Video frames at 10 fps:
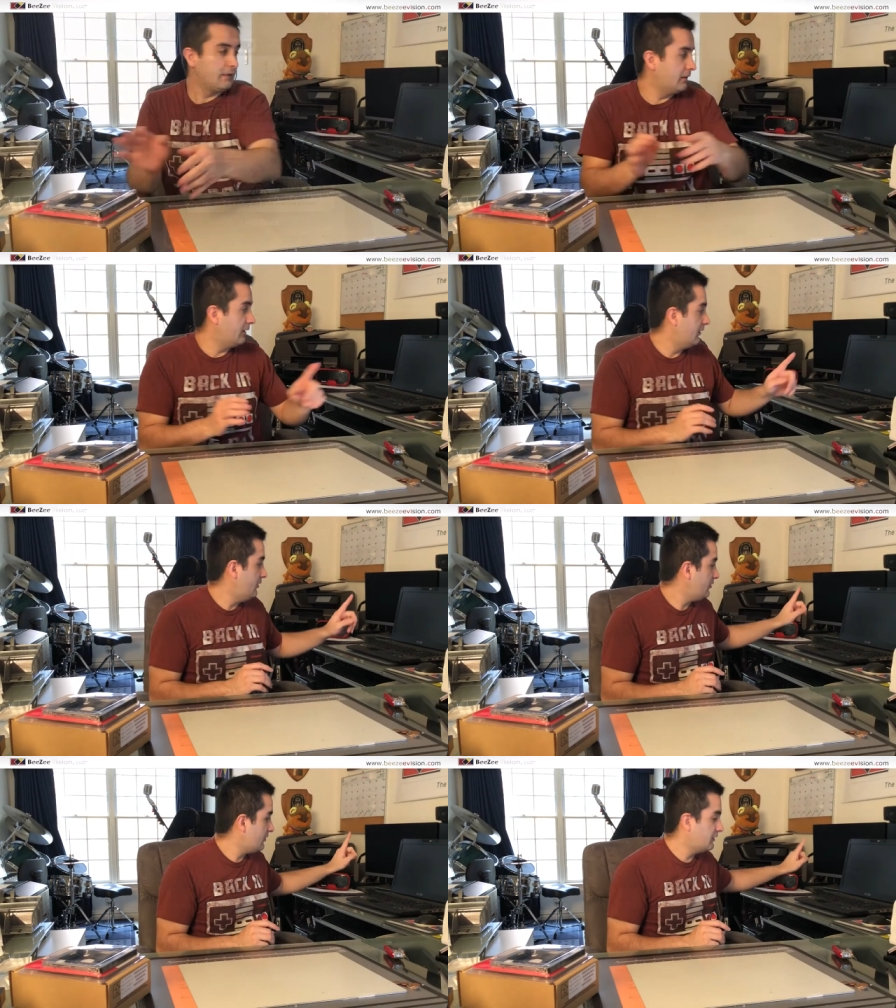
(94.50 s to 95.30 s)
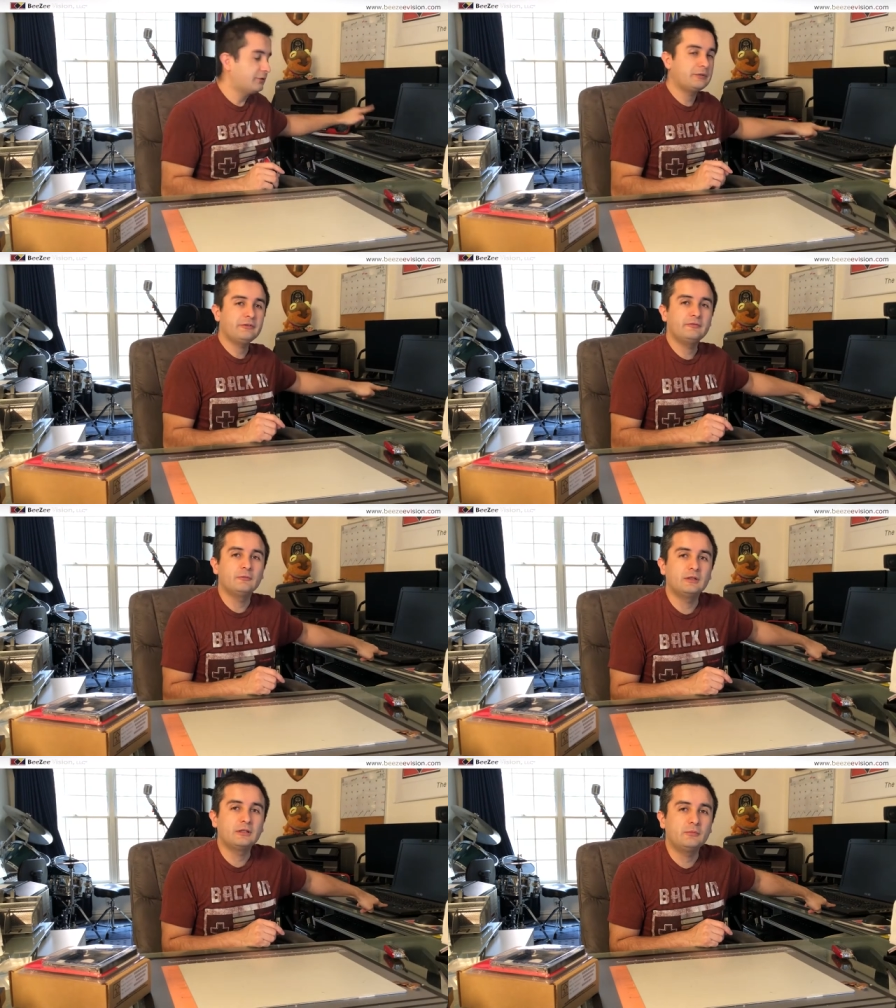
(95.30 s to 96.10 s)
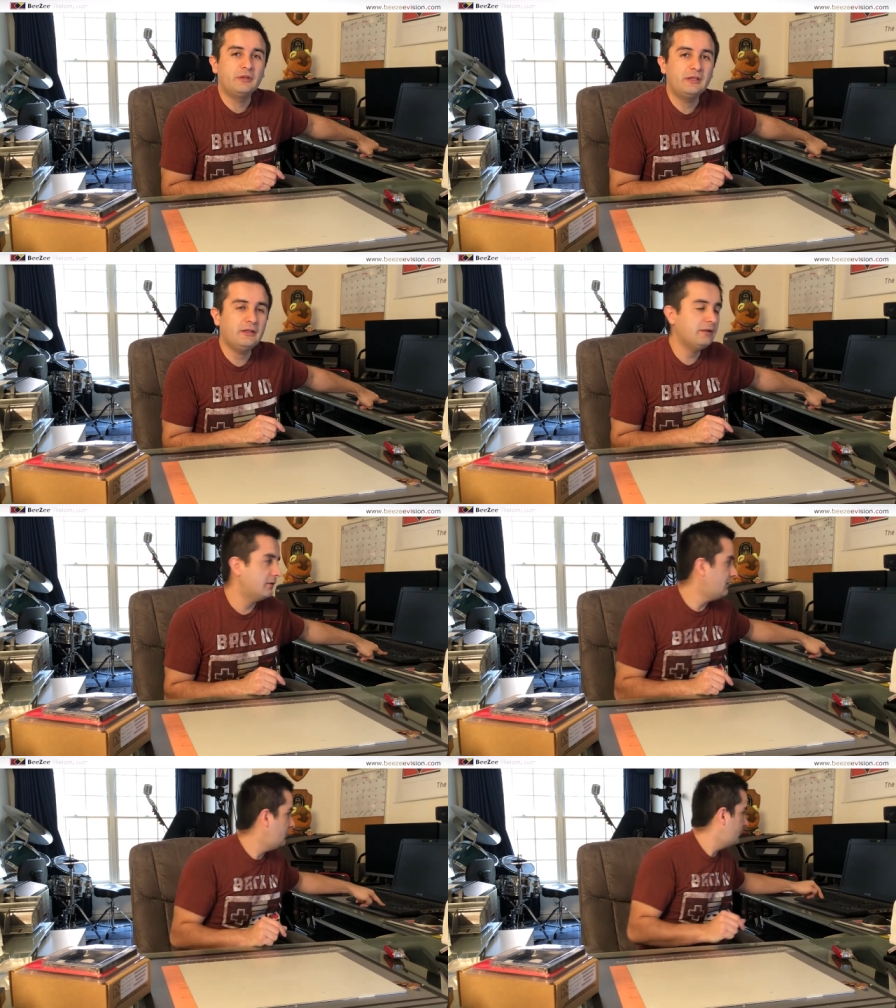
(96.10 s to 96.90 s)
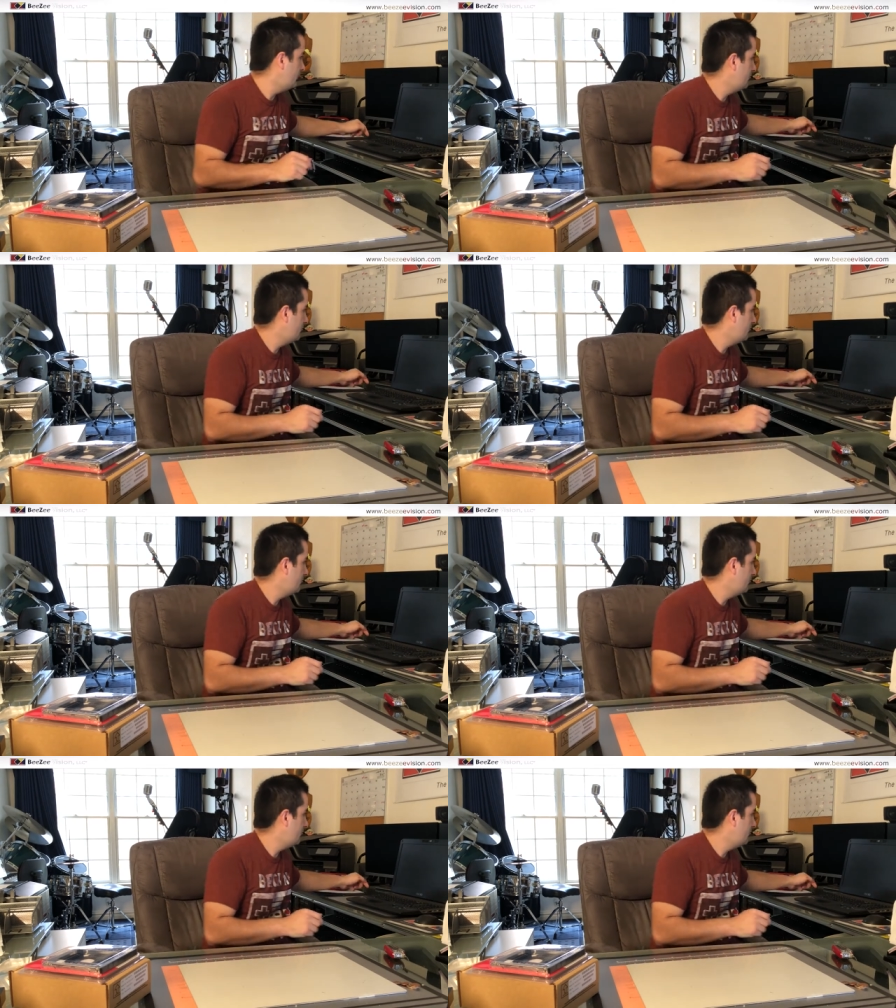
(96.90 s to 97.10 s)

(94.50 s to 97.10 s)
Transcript: and this hard drive will come here